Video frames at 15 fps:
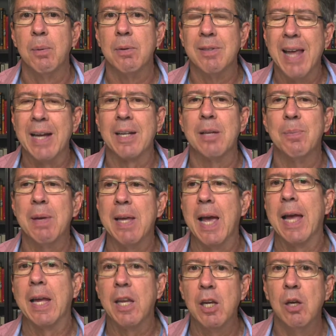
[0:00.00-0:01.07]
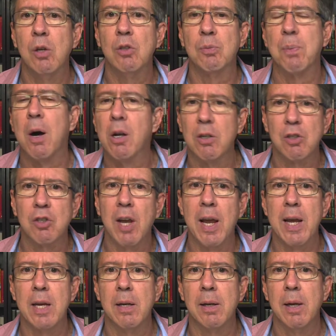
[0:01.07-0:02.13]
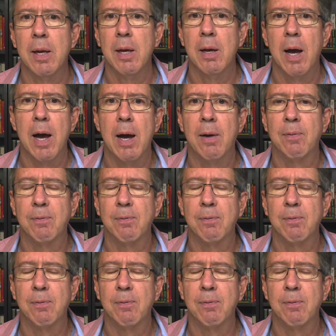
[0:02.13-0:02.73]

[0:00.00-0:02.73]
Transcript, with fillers: Debt can be a huge ball and chain uh,